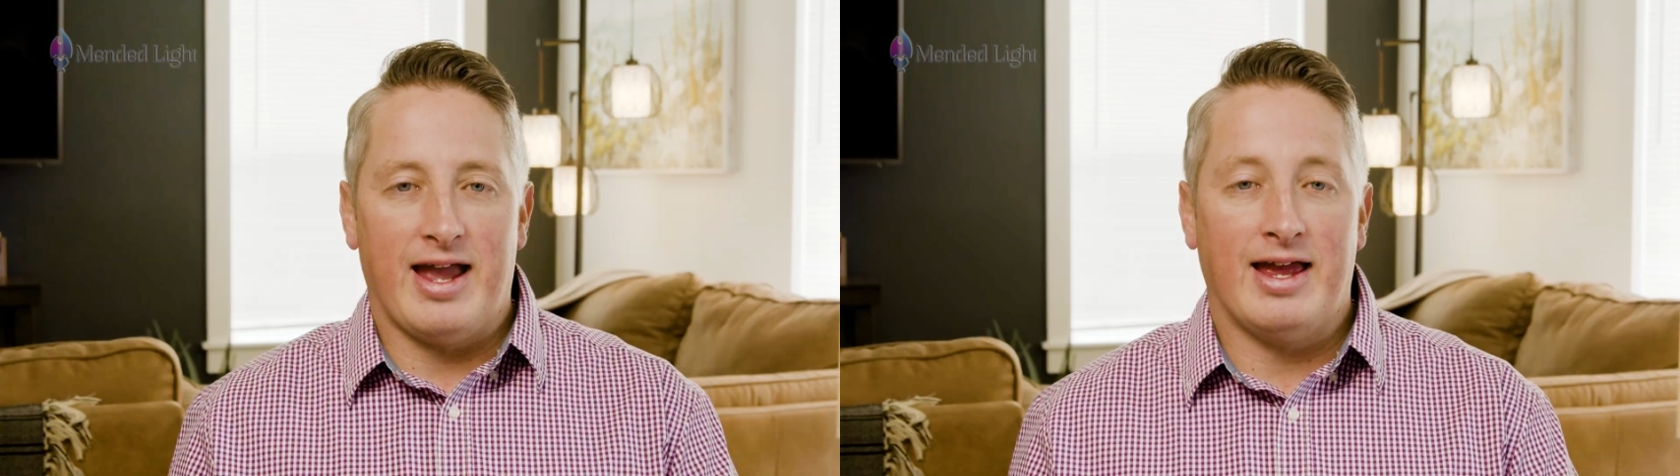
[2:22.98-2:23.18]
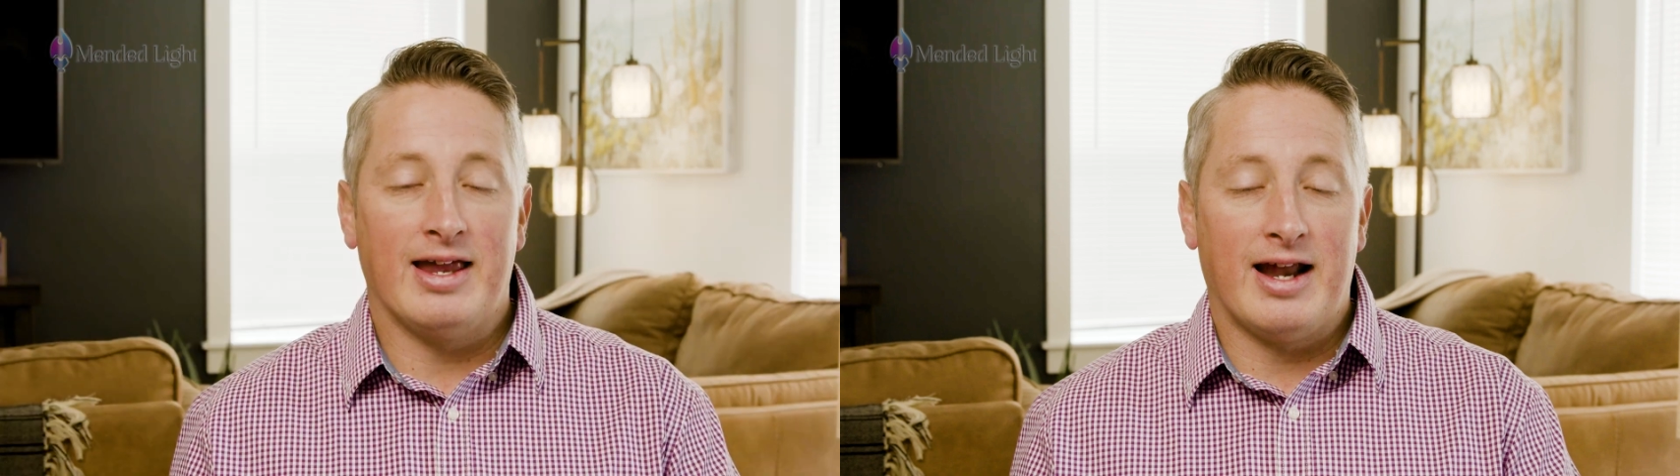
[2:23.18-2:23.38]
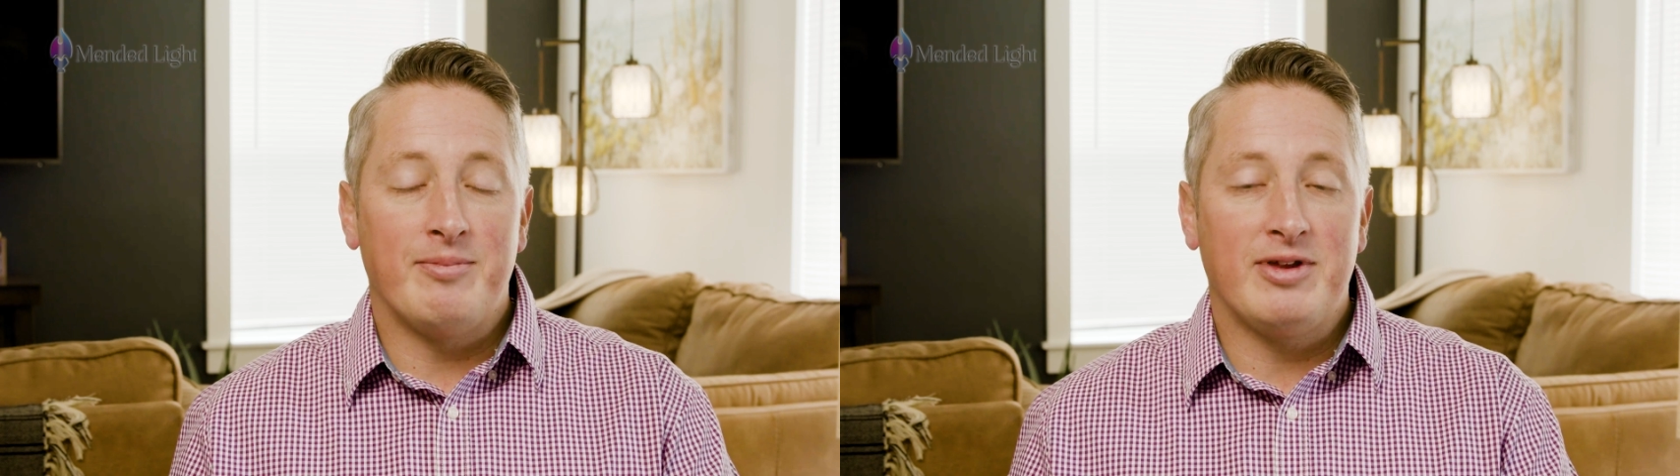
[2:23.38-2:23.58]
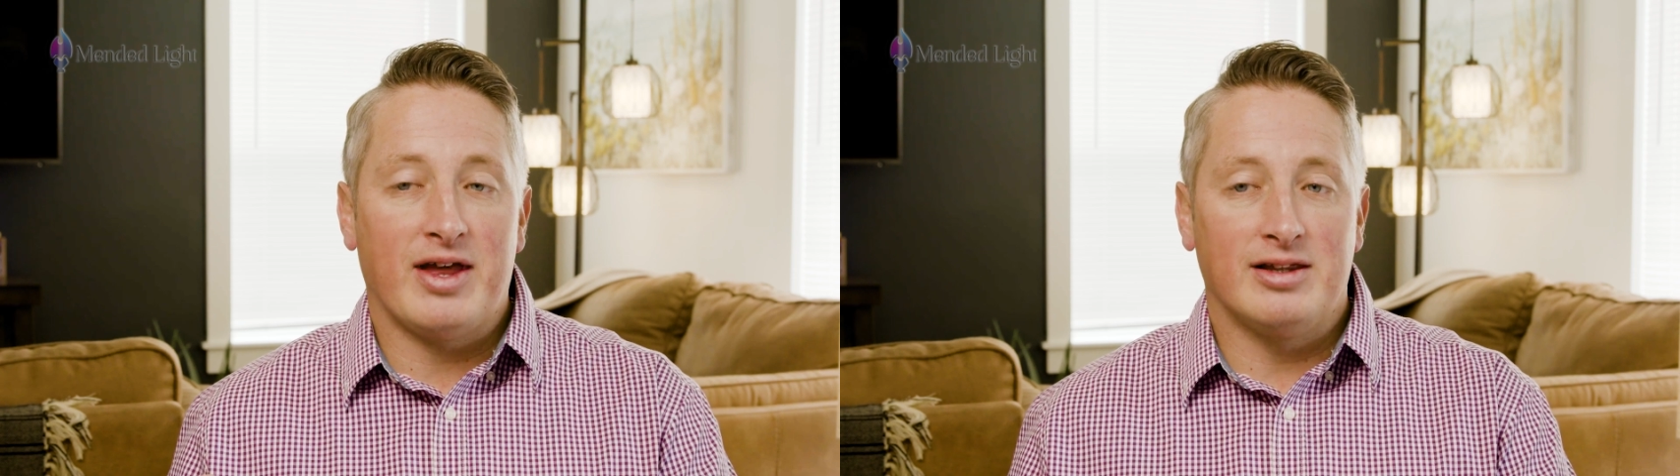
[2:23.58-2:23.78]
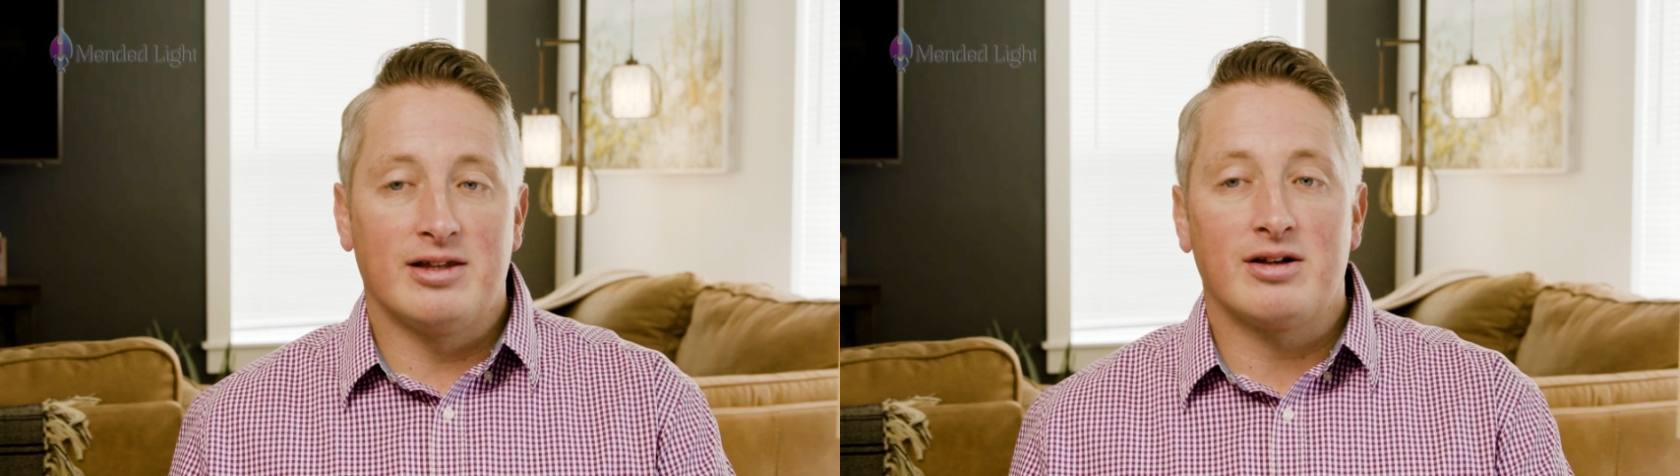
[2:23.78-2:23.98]
And I mean
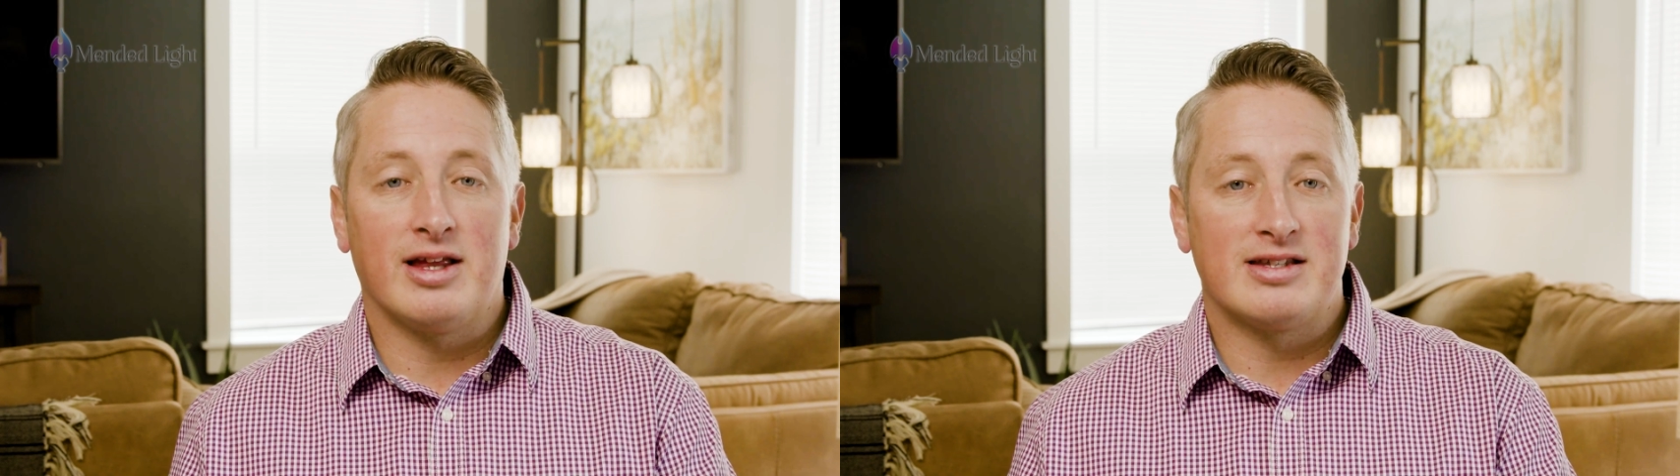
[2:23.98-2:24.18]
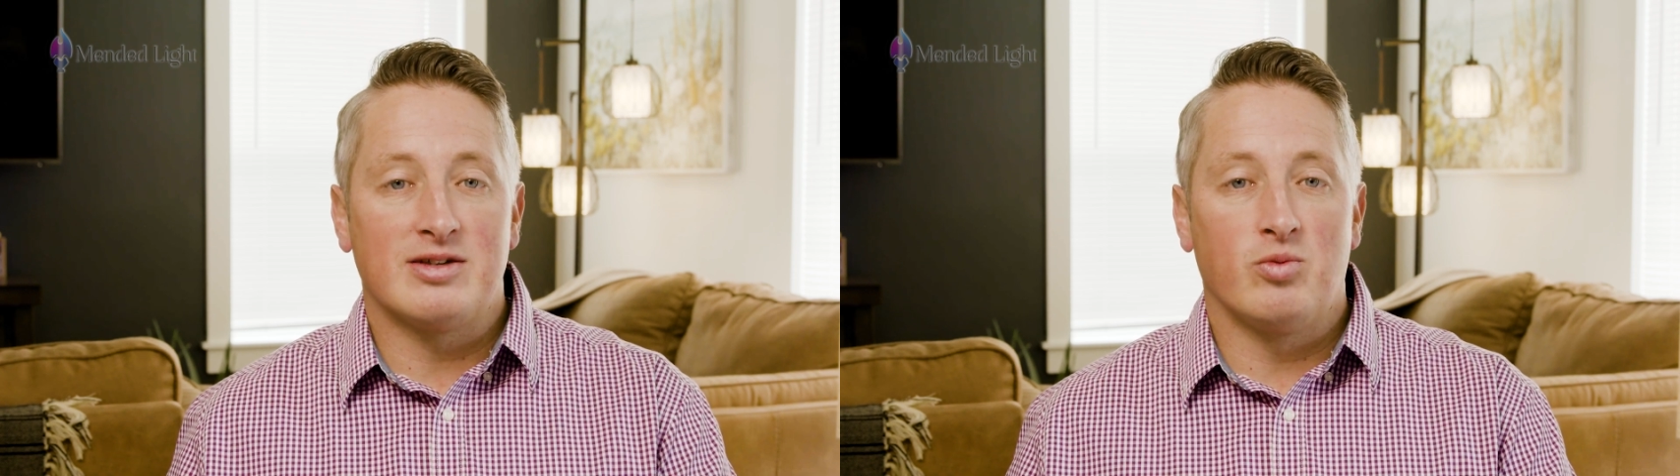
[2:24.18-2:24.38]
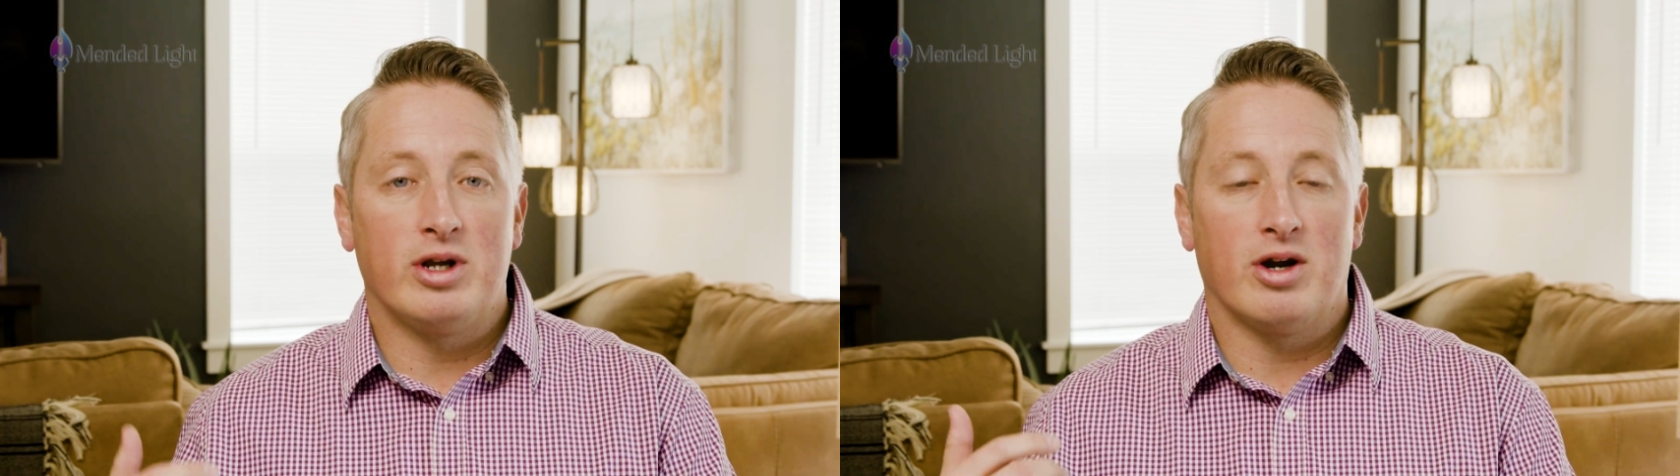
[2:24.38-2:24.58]
that literally, as in we